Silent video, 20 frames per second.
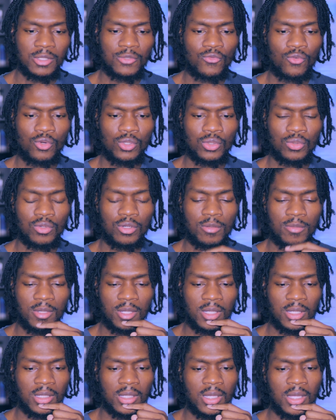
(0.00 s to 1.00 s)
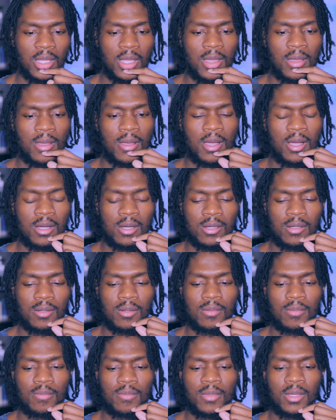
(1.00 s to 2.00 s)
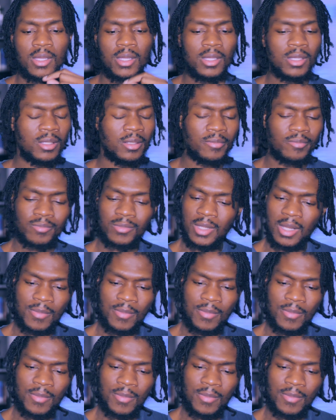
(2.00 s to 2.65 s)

is forced on a man.